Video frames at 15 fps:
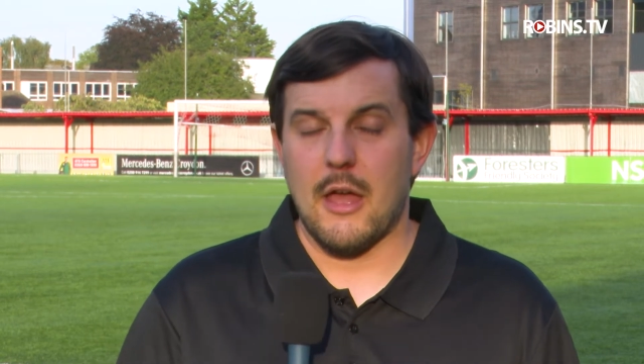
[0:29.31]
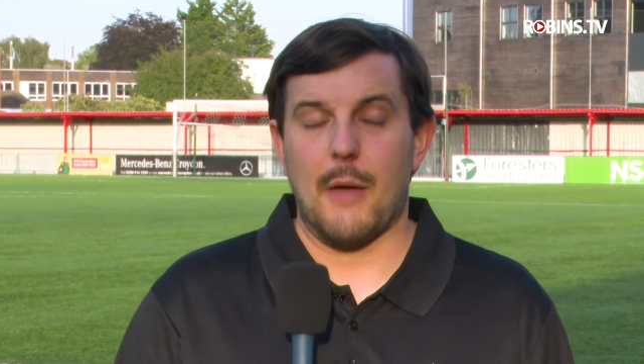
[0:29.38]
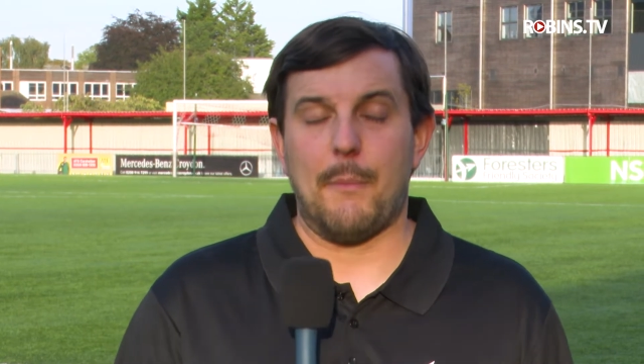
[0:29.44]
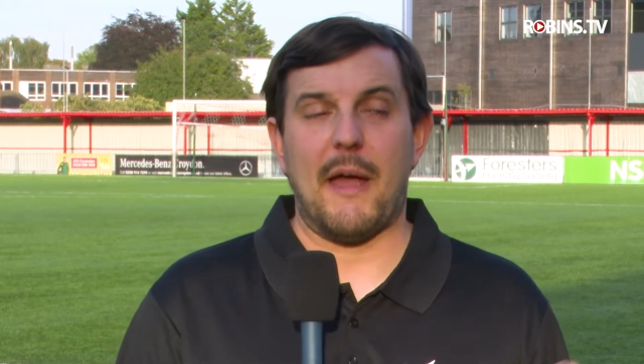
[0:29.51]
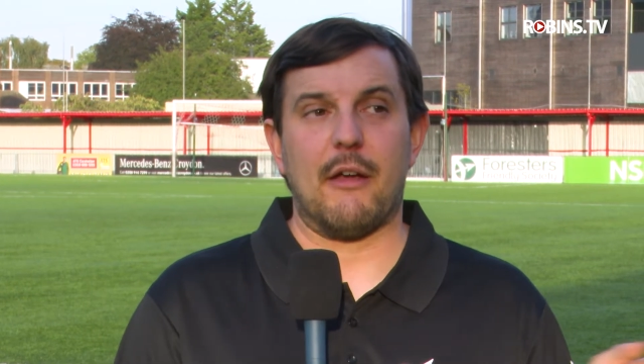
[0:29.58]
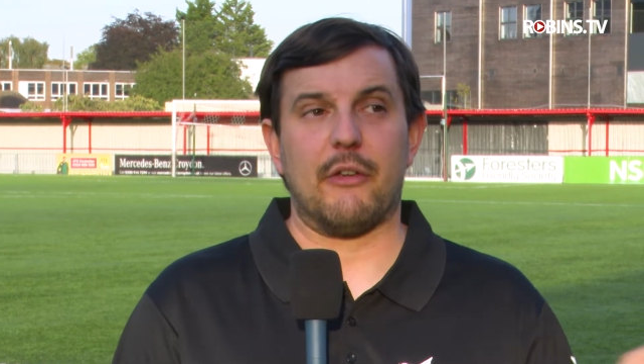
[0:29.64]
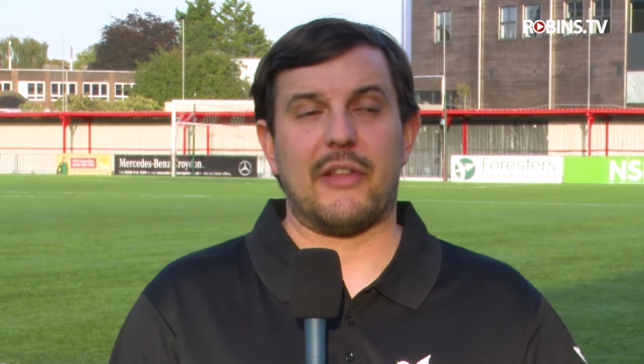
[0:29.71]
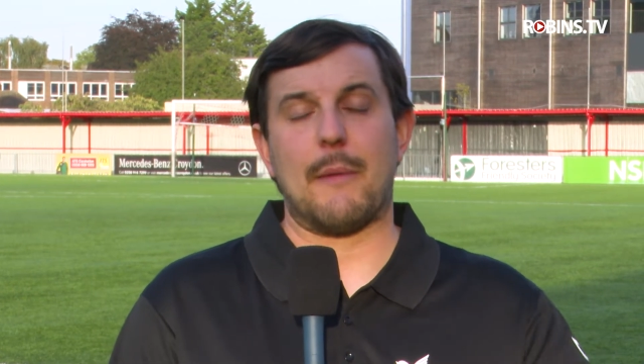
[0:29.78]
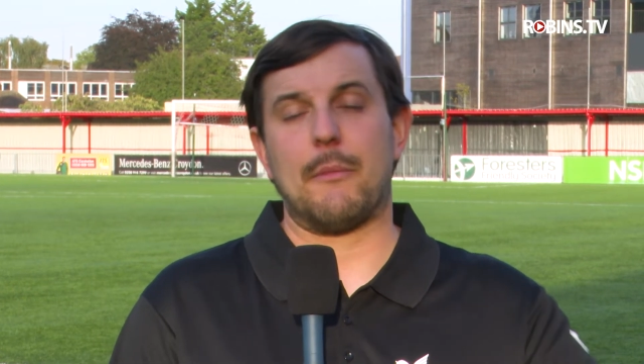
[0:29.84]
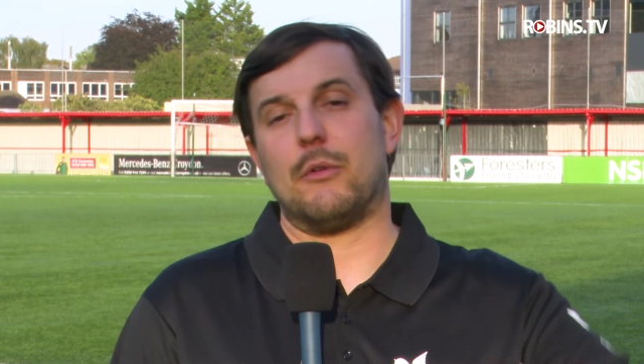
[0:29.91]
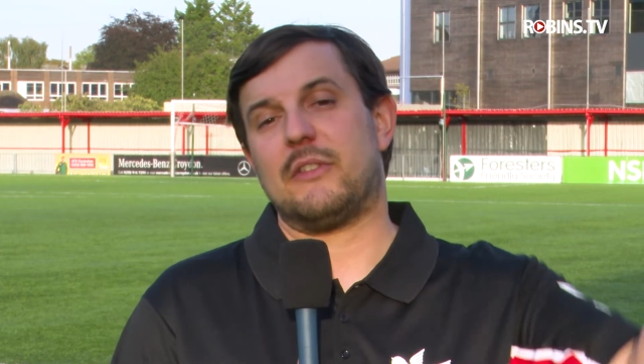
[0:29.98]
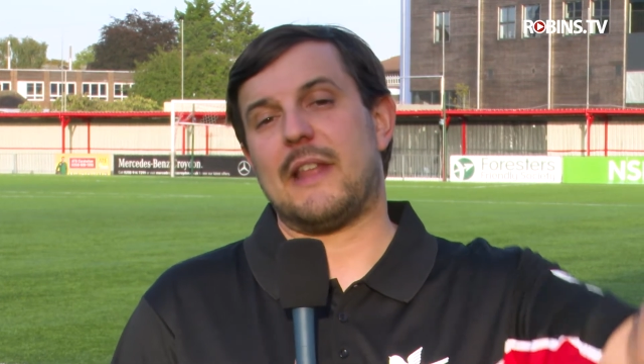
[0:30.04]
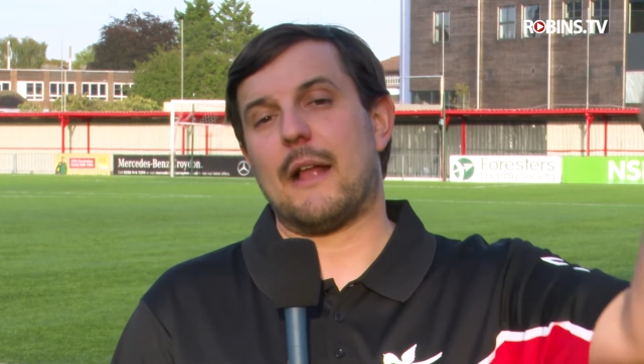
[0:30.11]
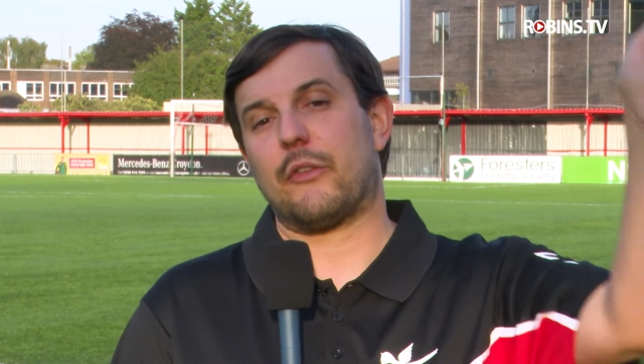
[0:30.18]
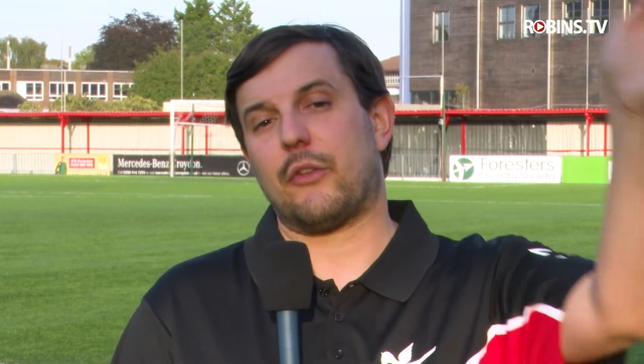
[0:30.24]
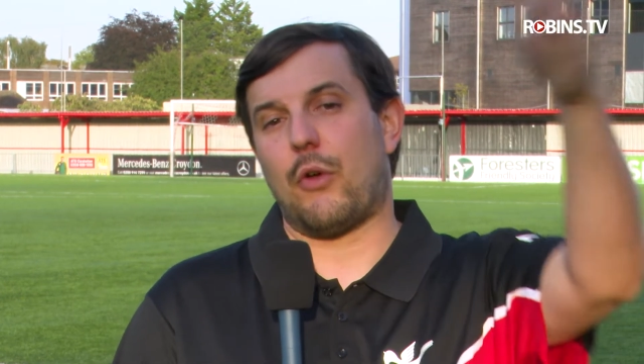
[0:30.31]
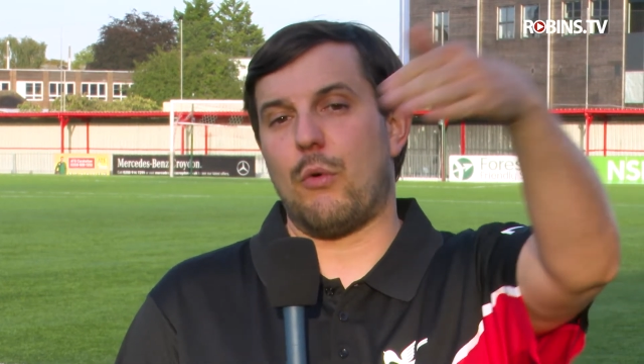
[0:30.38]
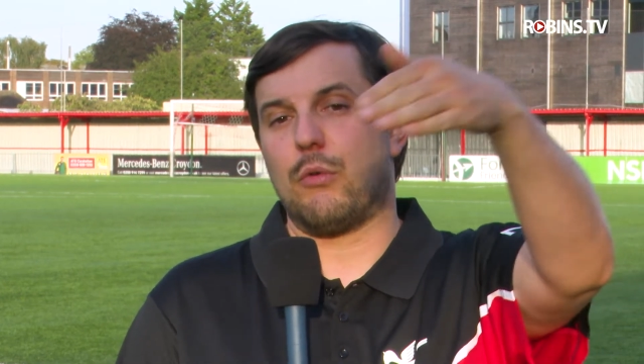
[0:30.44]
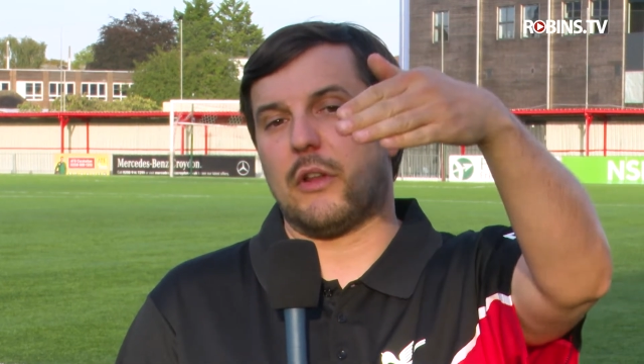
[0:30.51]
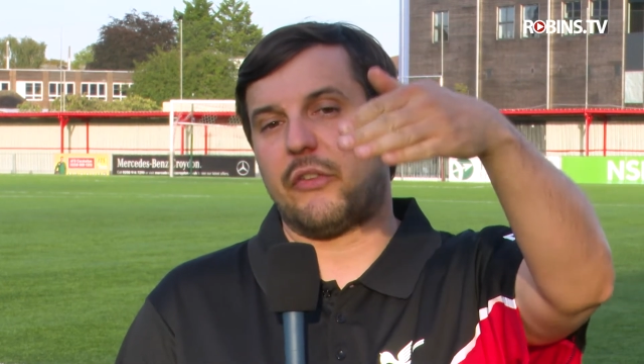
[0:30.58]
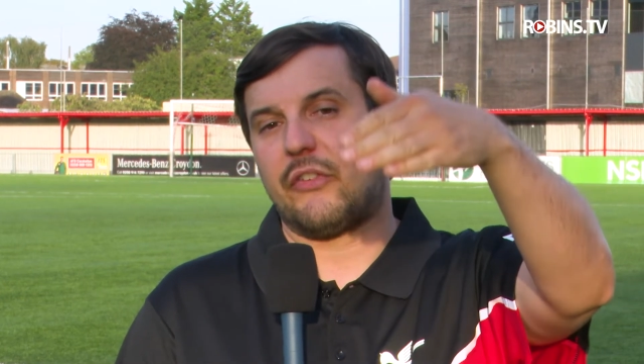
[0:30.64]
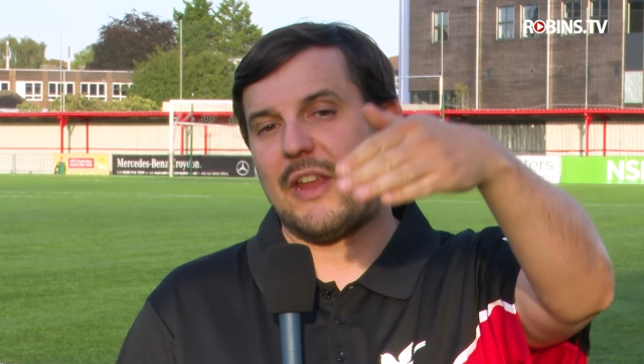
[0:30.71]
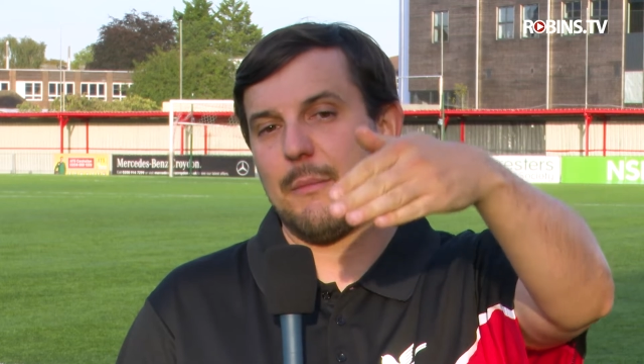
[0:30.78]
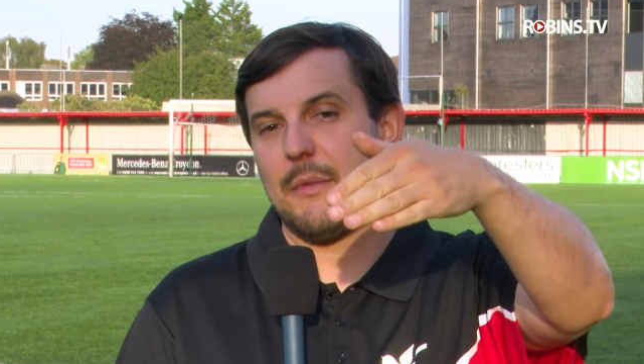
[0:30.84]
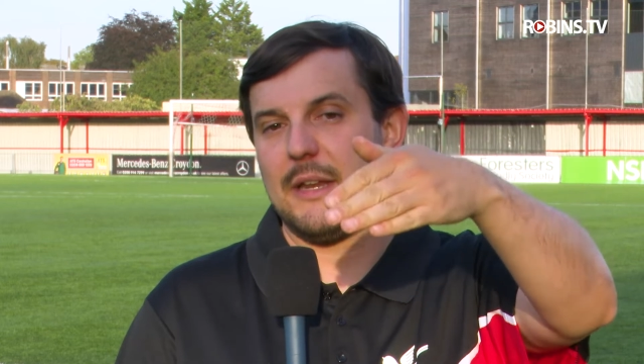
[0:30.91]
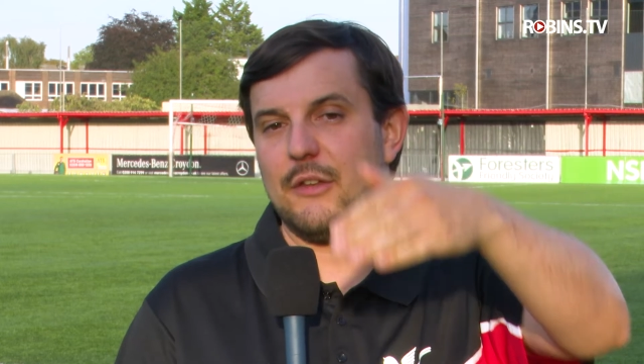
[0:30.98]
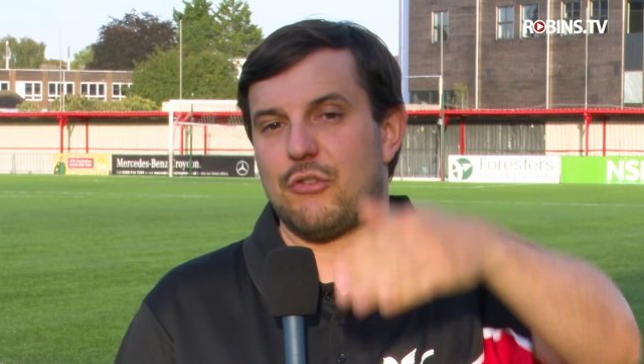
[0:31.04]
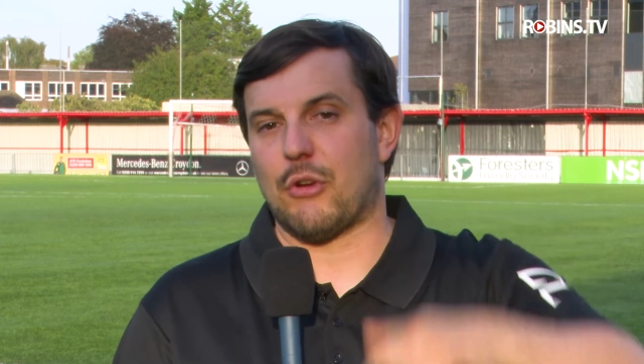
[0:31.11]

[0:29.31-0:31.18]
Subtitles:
A Paris Hamilton Downs corner seemingly